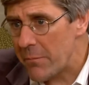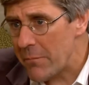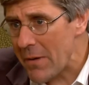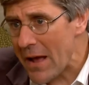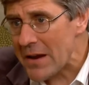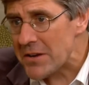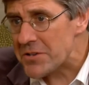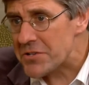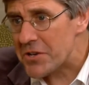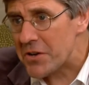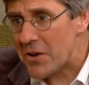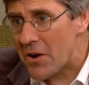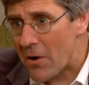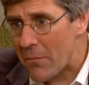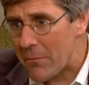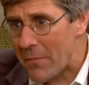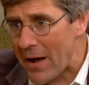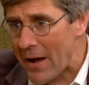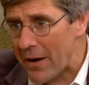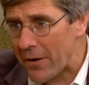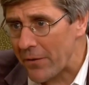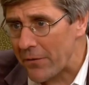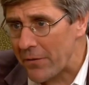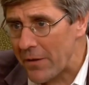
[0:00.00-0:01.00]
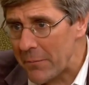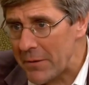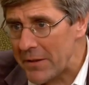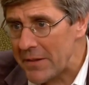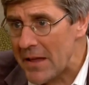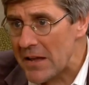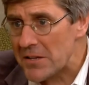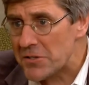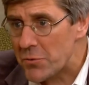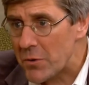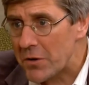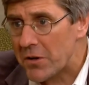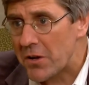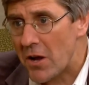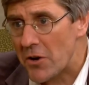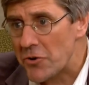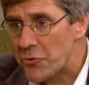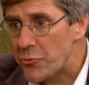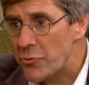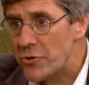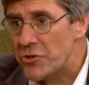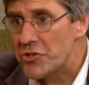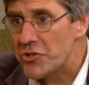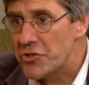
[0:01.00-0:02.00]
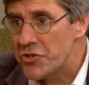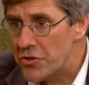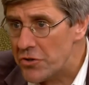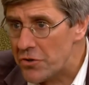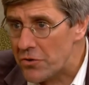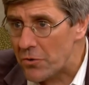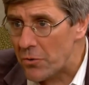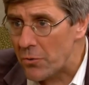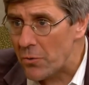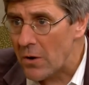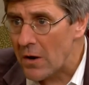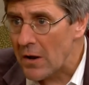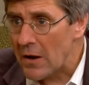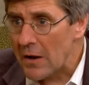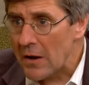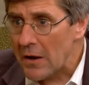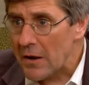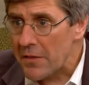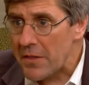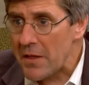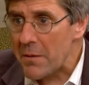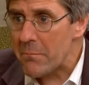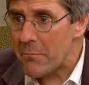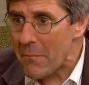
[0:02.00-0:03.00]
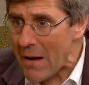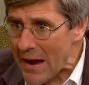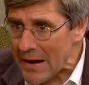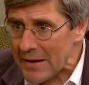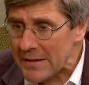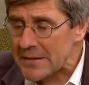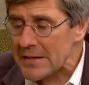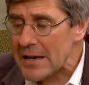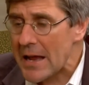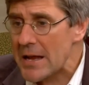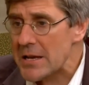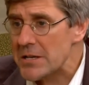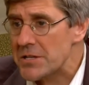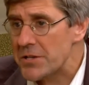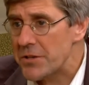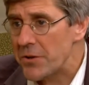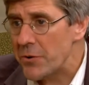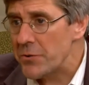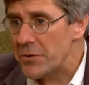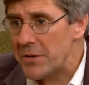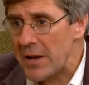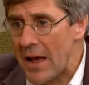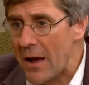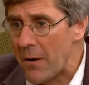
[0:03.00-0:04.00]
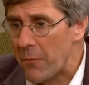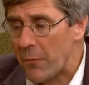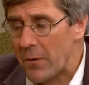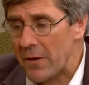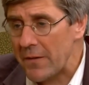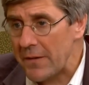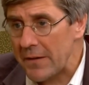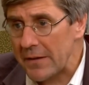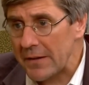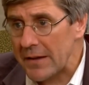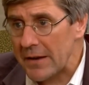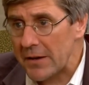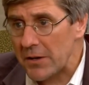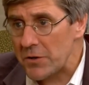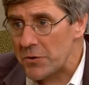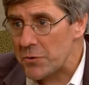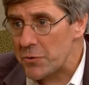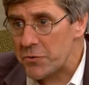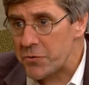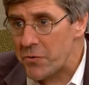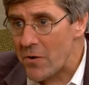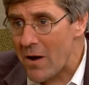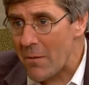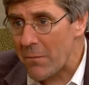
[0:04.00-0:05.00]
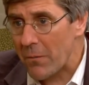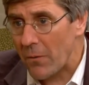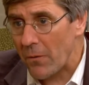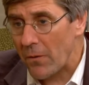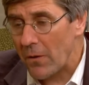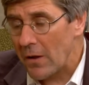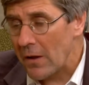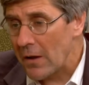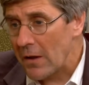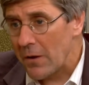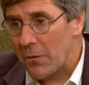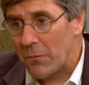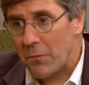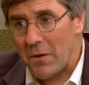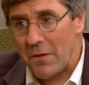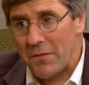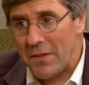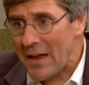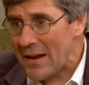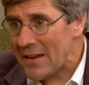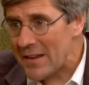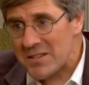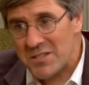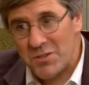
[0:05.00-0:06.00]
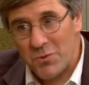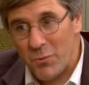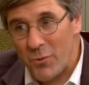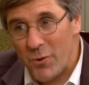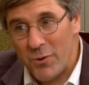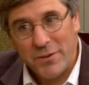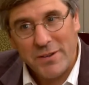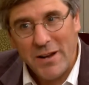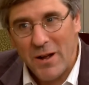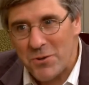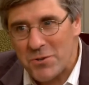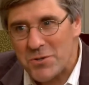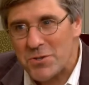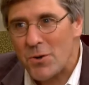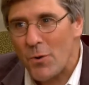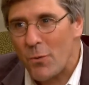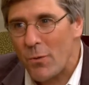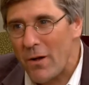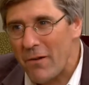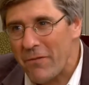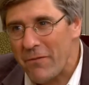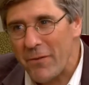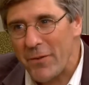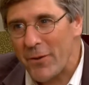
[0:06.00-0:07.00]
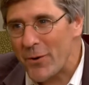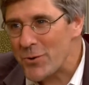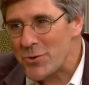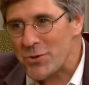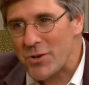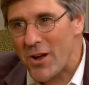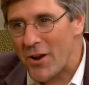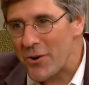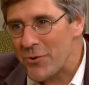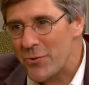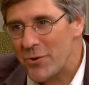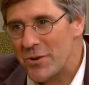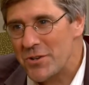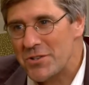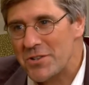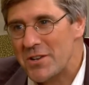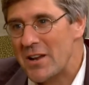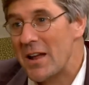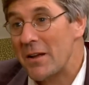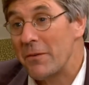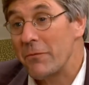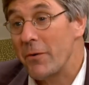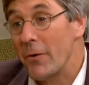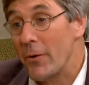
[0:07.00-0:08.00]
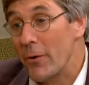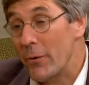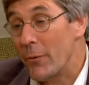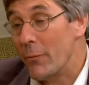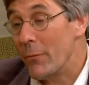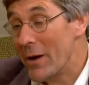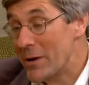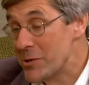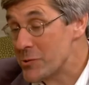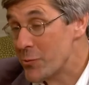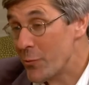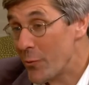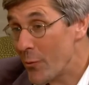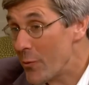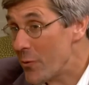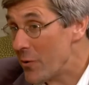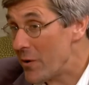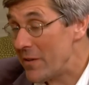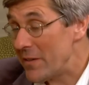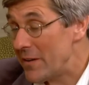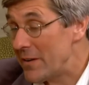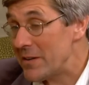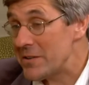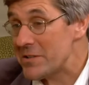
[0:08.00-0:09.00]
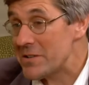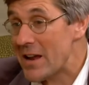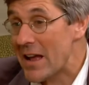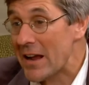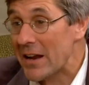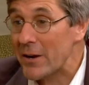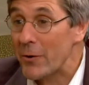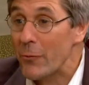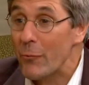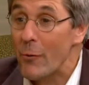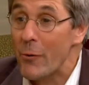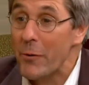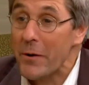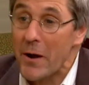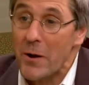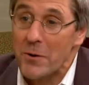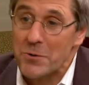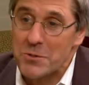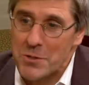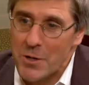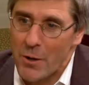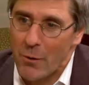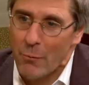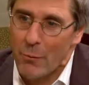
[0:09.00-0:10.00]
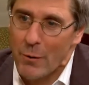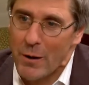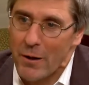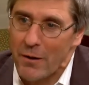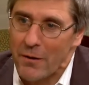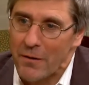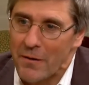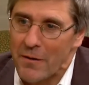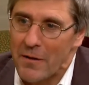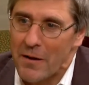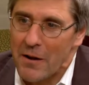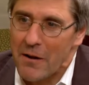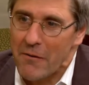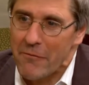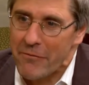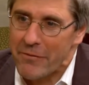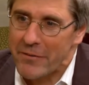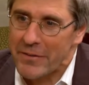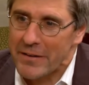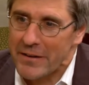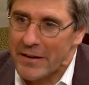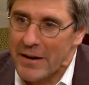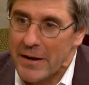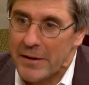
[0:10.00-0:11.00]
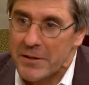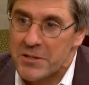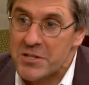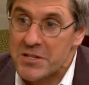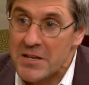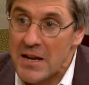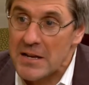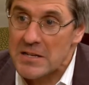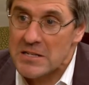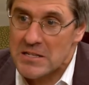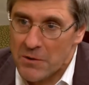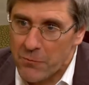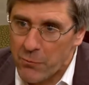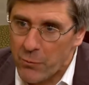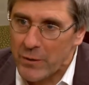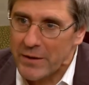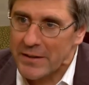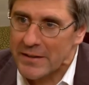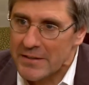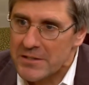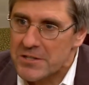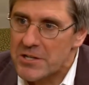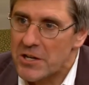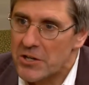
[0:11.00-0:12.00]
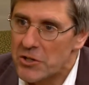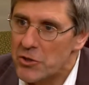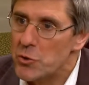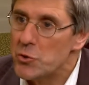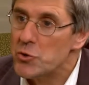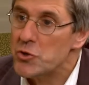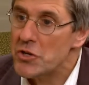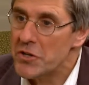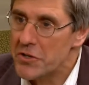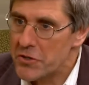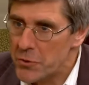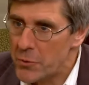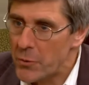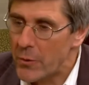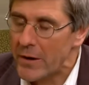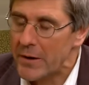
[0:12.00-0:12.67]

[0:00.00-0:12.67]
Mexico model. I mean, that's what countries do. They monetize their debt when they get into trouble. Well, that hasn't worked out so well for those countries, and I very much worry that it's not going to work out so well for the United States if we continue to do